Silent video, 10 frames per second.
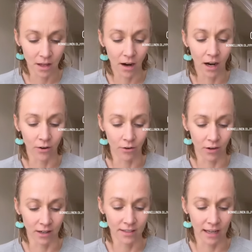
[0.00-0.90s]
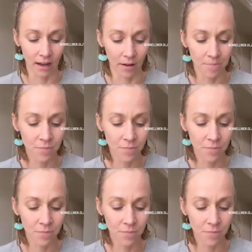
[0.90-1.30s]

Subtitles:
on an ORAC scale.